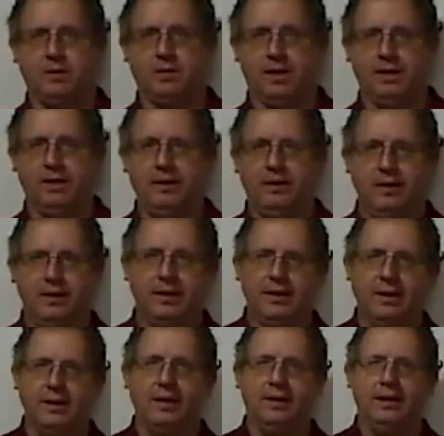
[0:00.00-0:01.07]
Okay?
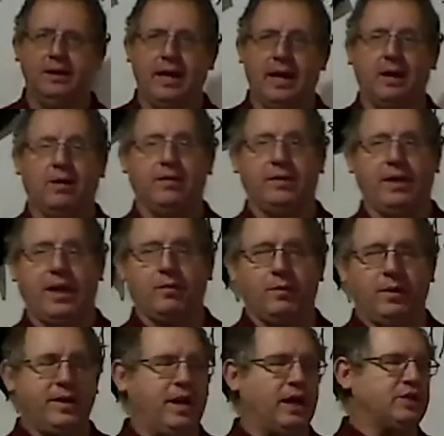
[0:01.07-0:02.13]
Now, that
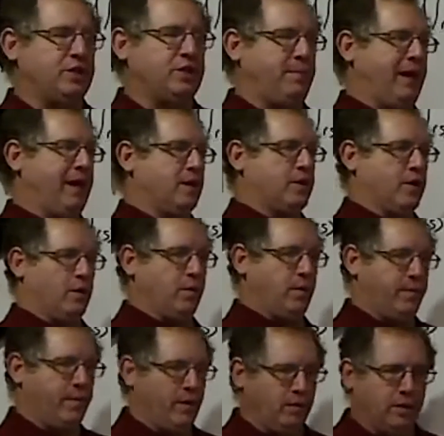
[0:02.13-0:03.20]
reduction may occur
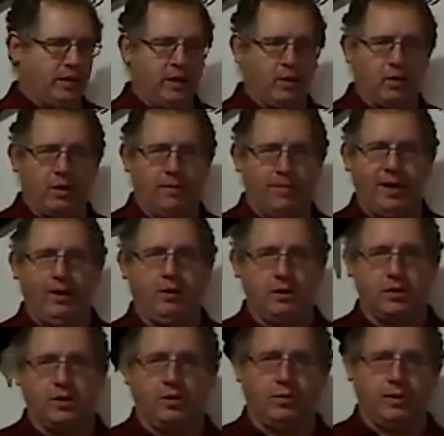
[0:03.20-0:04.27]
remotely or it may
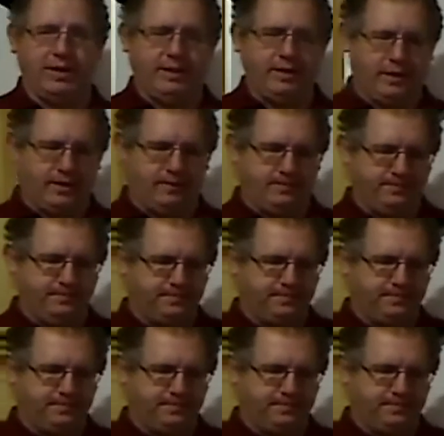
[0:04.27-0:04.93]
occur right there.